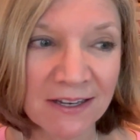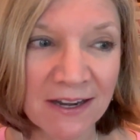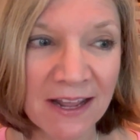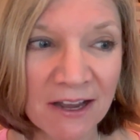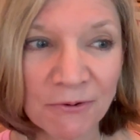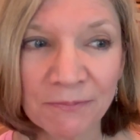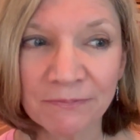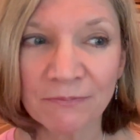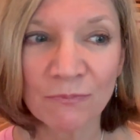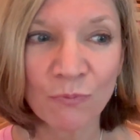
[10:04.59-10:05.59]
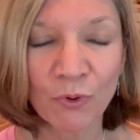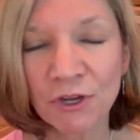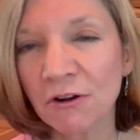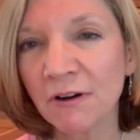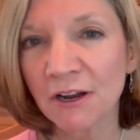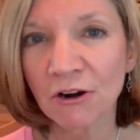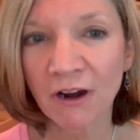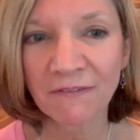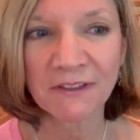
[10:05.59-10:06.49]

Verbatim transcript: Now, when you're an aircraft